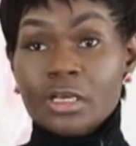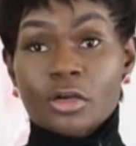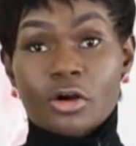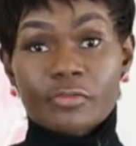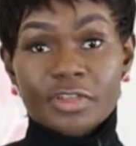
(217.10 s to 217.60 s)

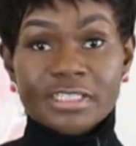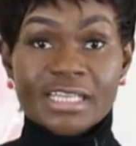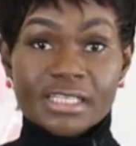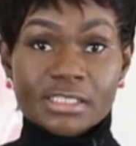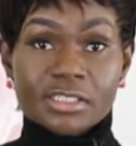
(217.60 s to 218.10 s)
Coffee
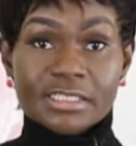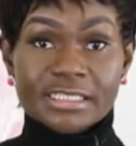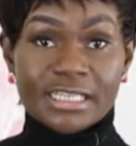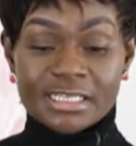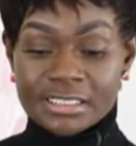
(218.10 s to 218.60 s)
tends to
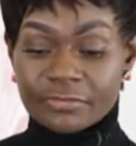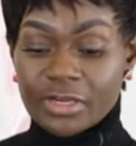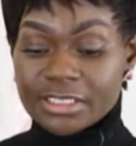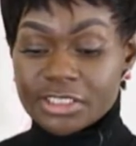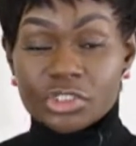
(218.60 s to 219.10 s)

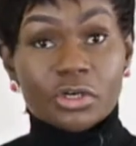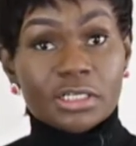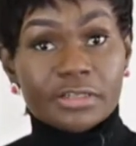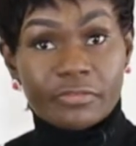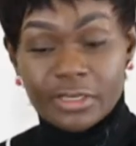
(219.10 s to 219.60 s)
intensify the
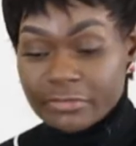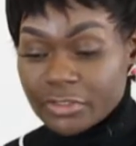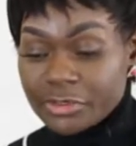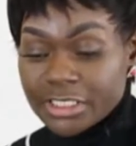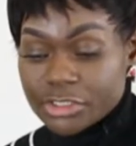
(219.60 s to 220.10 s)
chocolate
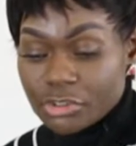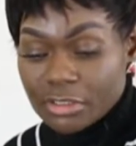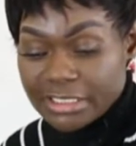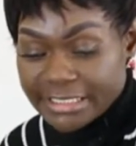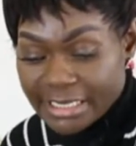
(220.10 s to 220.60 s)
flavor in a
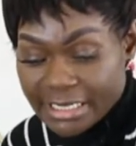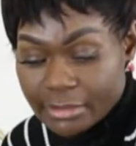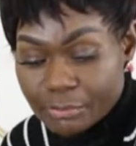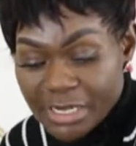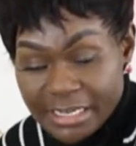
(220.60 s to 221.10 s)
chocolate cake,
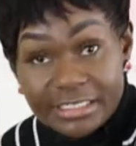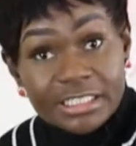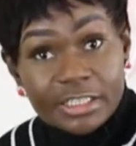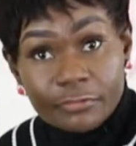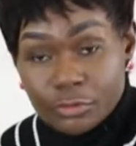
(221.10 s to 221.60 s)
but
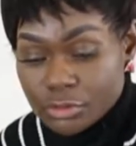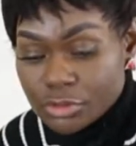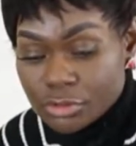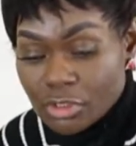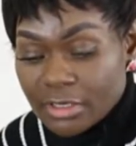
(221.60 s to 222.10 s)
if you
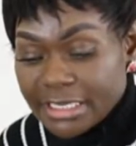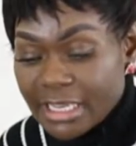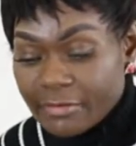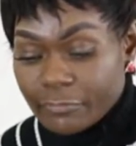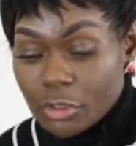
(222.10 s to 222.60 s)
do not
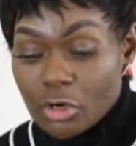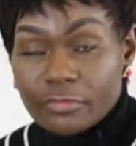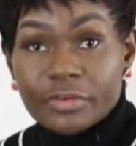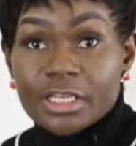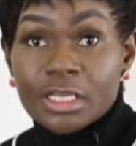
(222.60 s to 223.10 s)
care for
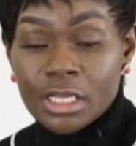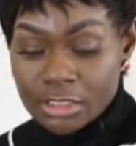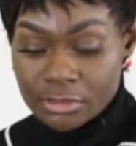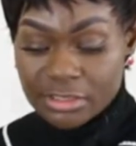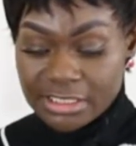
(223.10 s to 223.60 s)
coffee,
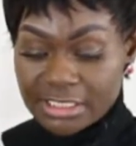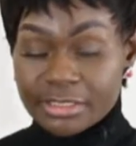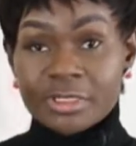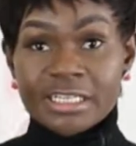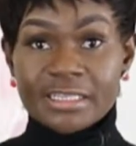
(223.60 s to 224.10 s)
you can
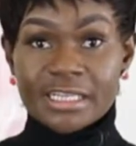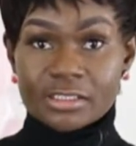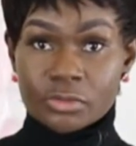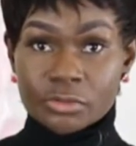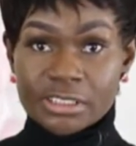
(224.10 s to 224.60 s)
eliminate that
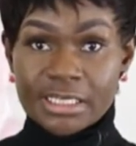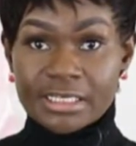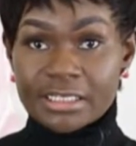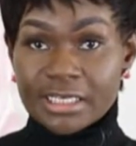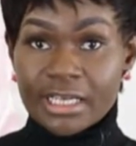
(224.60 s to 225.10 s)

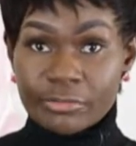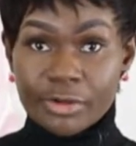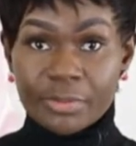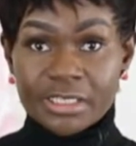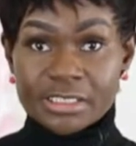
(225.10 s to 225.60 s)
altogether and
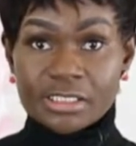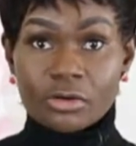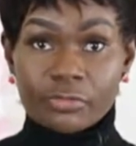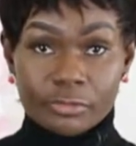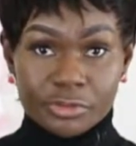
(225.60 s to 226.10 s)
replace the
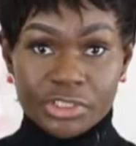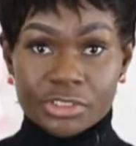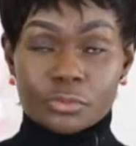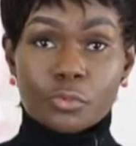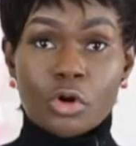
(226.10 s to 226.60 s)
coffee with
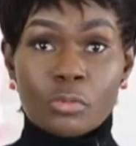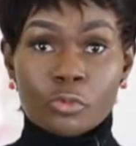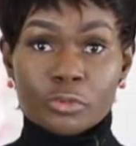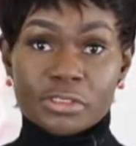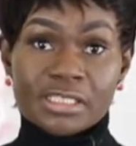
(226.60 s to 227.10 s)
just warm
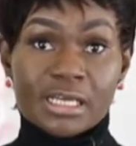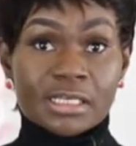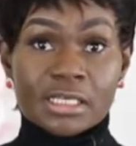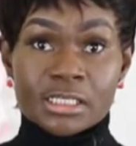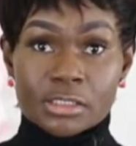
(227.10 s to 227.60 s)
water,
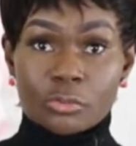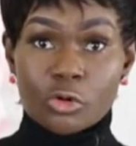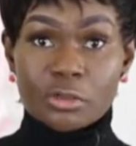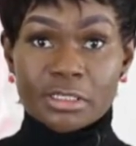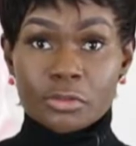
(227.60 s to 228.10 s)
some
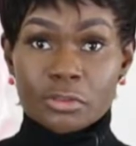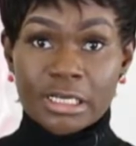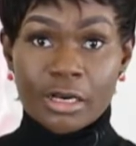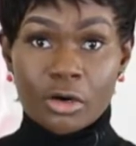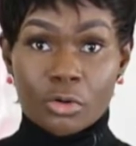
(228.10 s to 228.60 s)

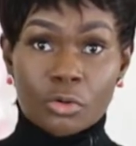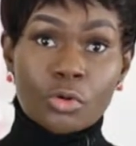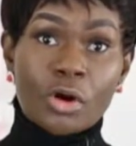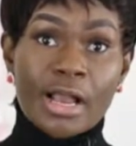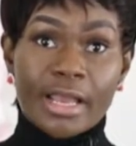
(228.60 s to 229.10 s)
Coca-Cola
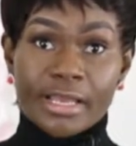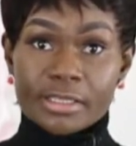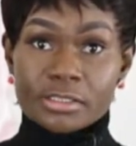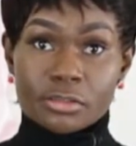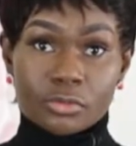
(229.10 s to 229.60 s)
or
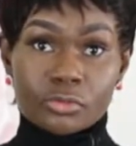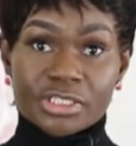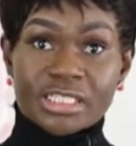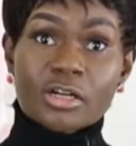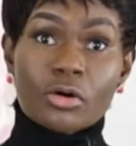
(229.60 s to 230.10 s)
a
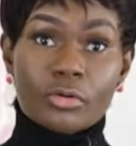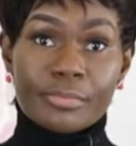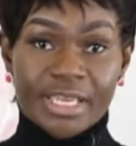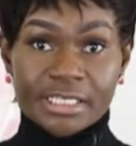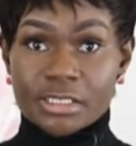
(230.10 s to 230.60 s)
solution or
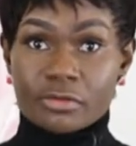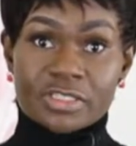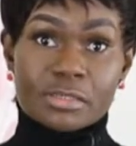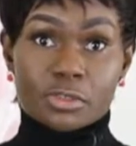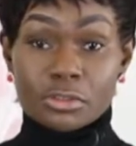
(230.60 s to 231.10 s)
base of
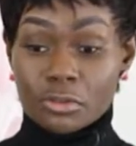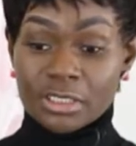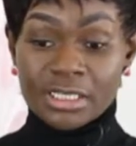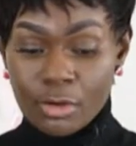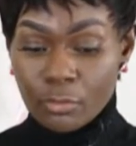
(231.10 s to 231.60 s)
some sort.
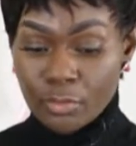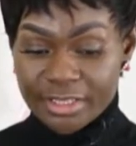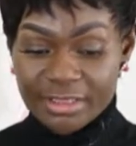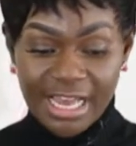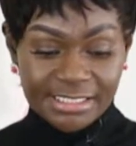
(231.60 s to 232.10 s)

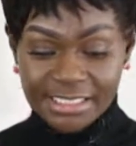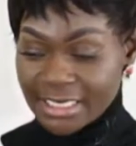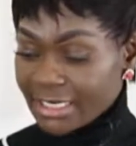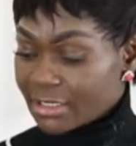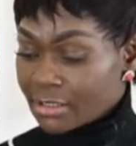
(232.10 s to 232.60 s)
With that
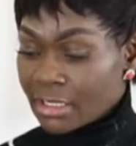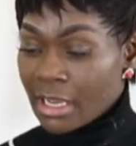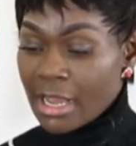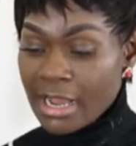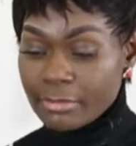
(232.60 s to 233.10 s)
in,
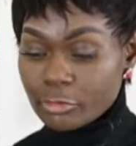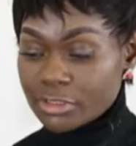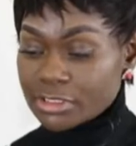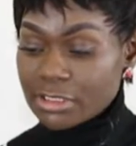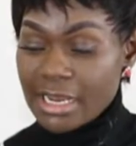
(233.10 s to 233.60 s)
I'm
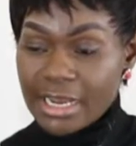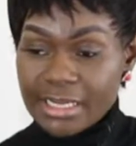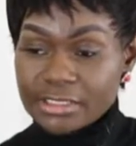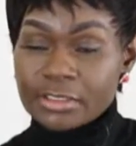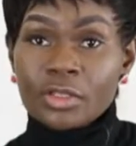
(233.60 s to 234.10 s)
going to
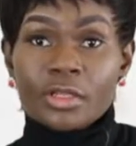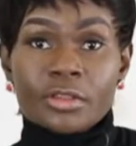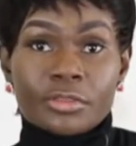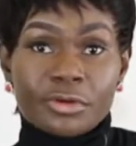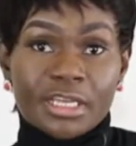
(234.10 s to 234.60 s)
add
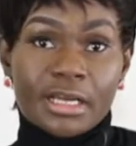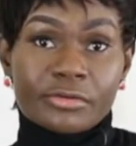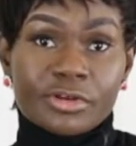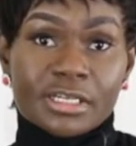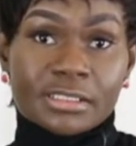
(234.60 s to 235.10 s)

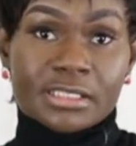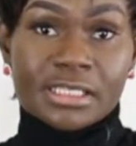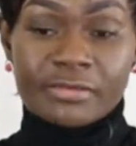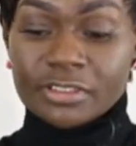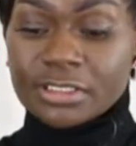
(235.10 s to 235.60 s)

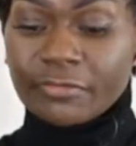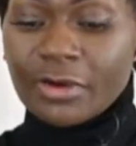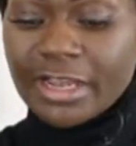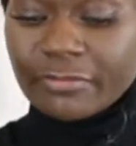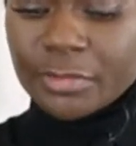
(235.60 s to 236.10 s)
375